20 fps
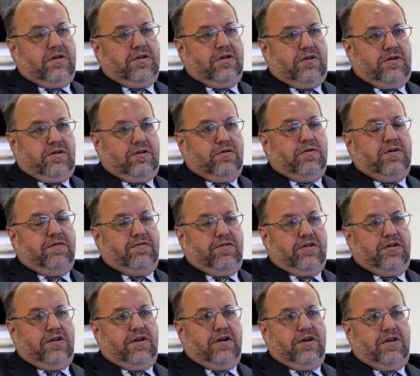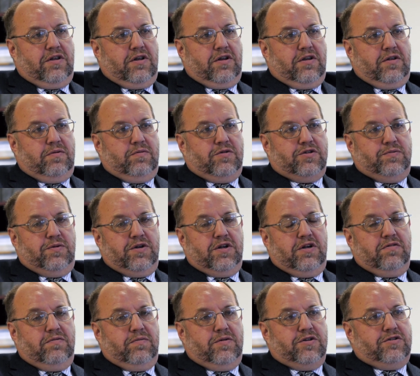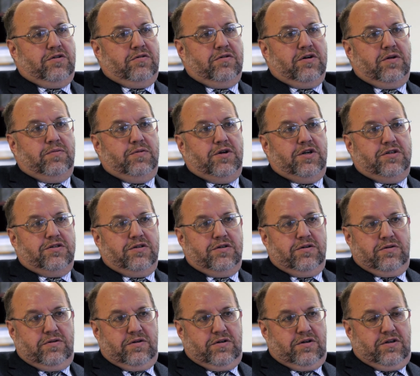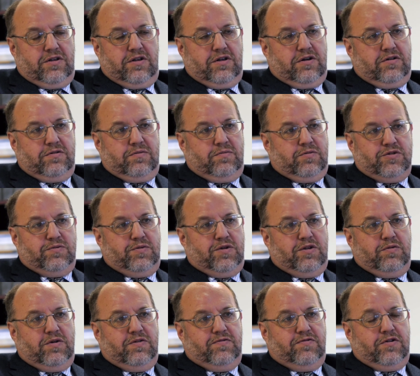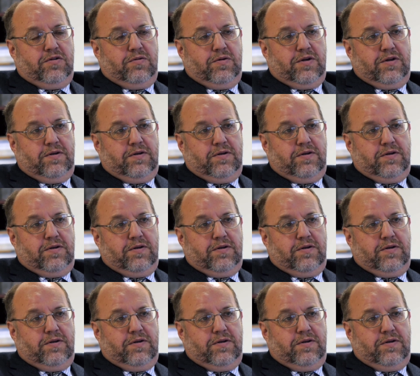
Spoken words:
to do everything together, then we're speaking from a stronger base, and I think it must be the way forward.